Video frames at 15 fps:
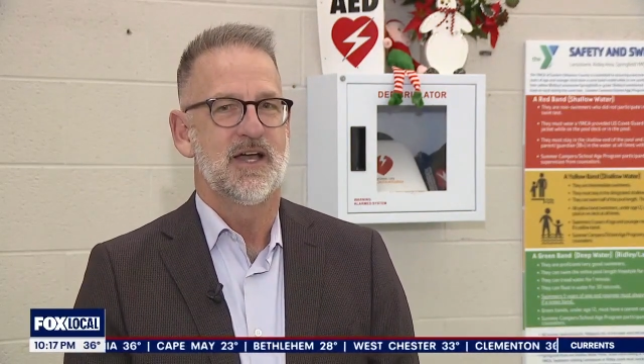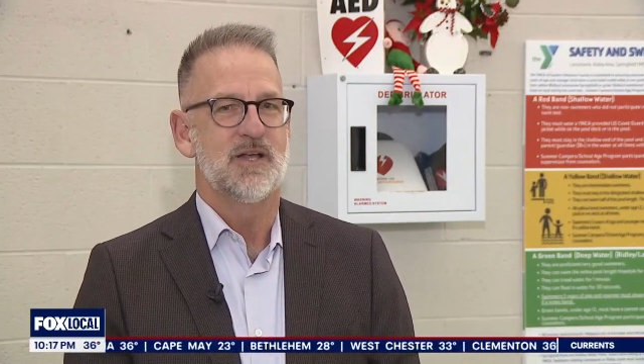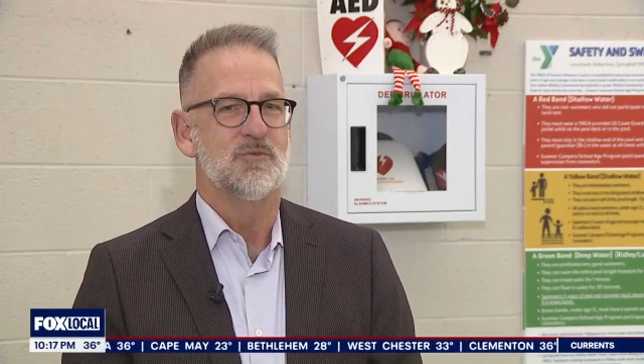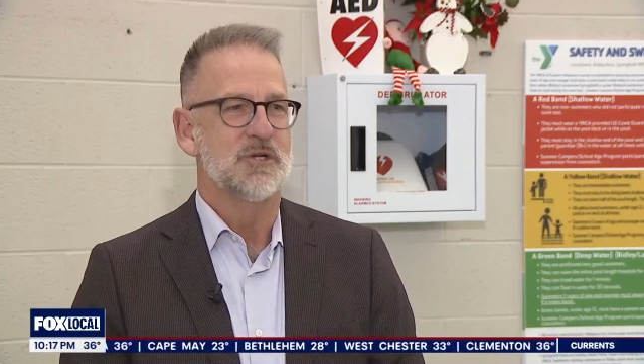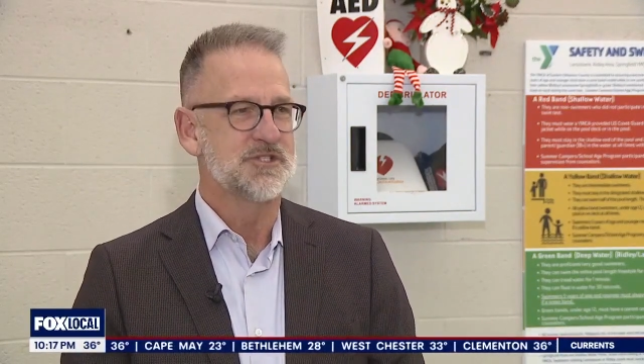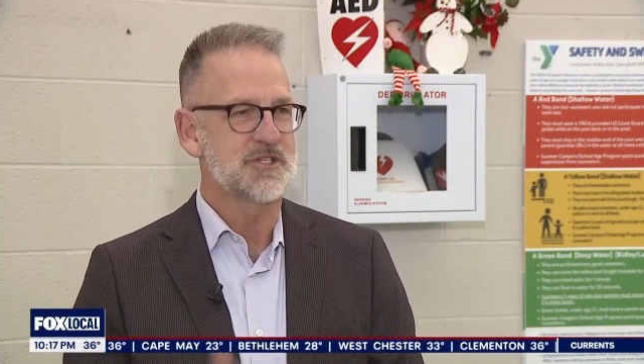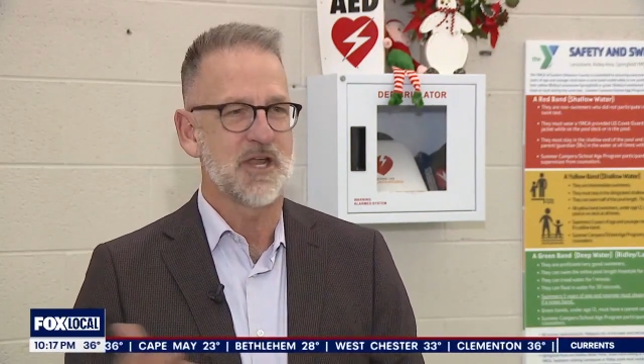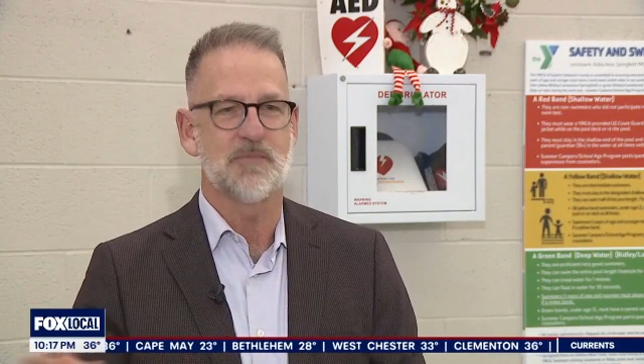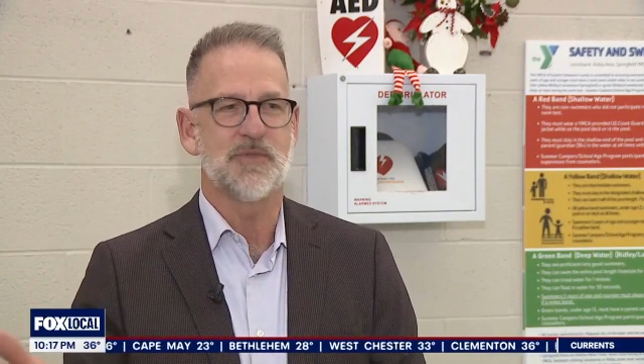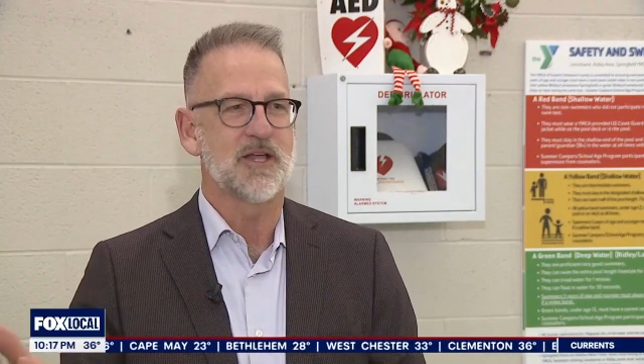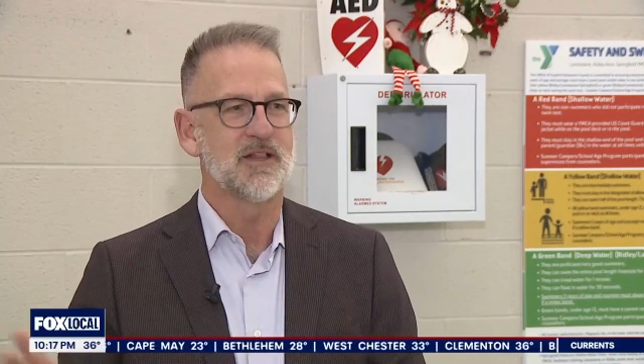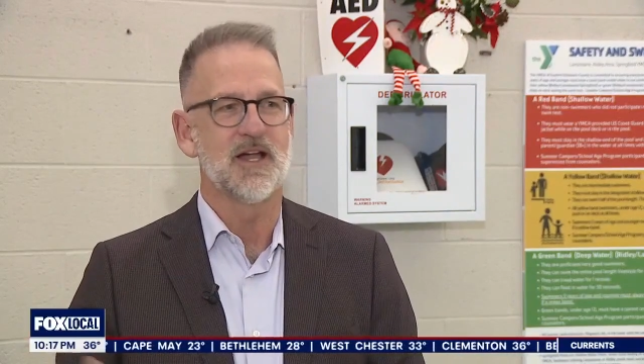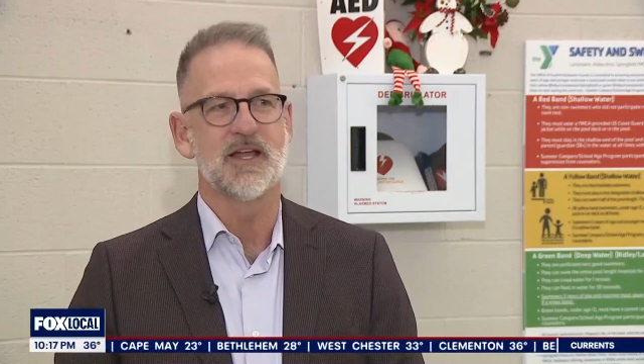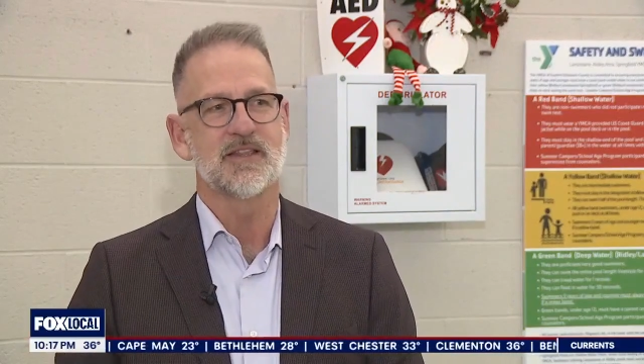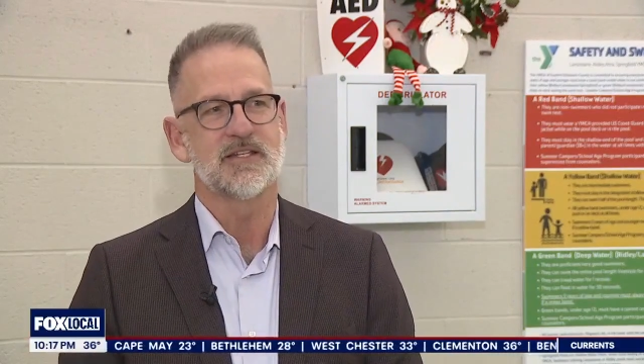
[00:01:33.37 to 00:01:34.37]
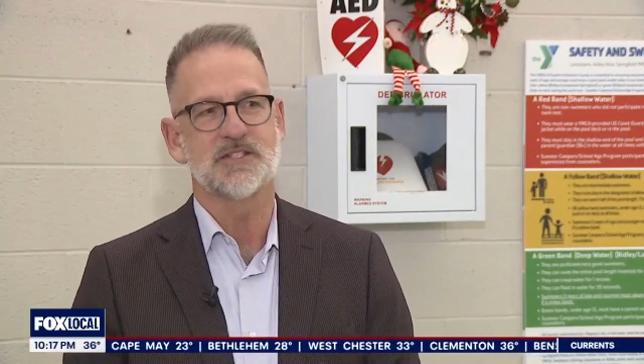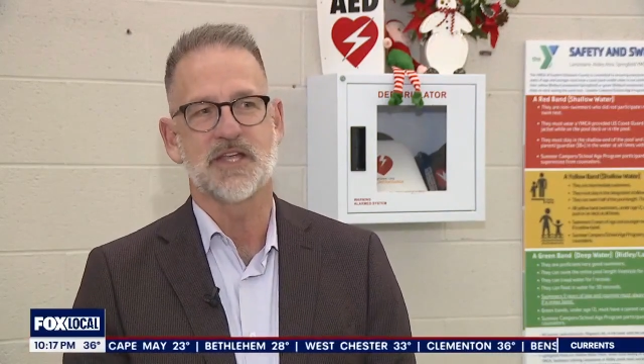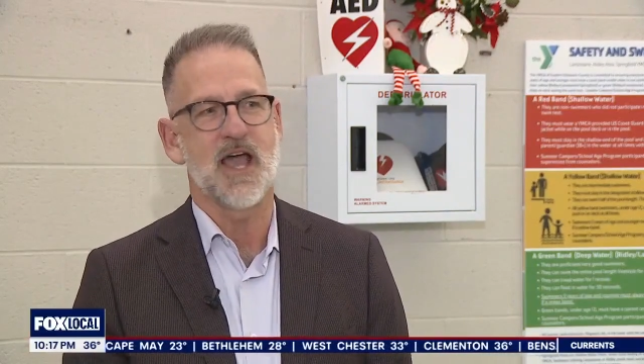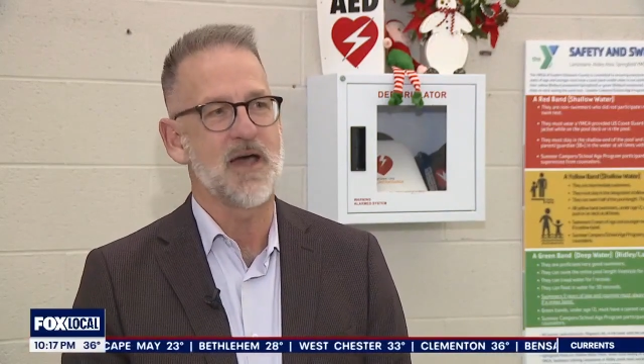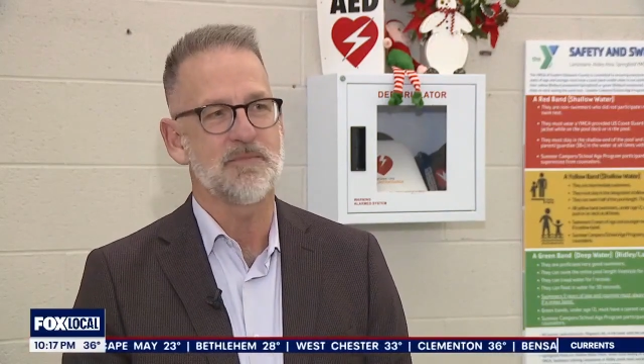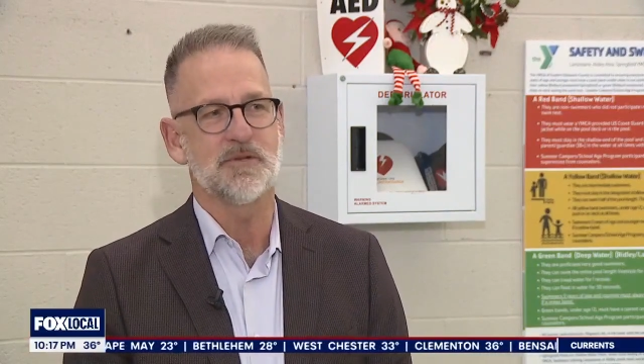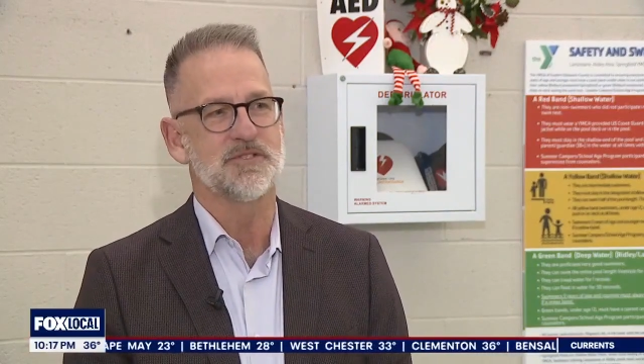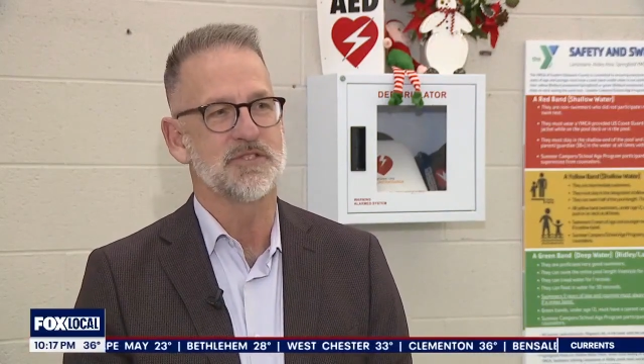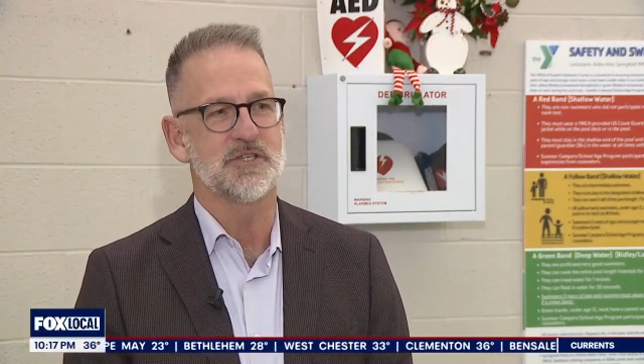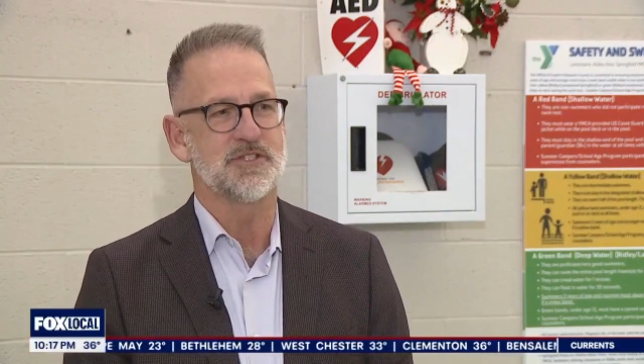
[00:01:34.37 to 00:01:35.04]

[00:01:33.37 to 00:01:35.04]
And when something like this happens,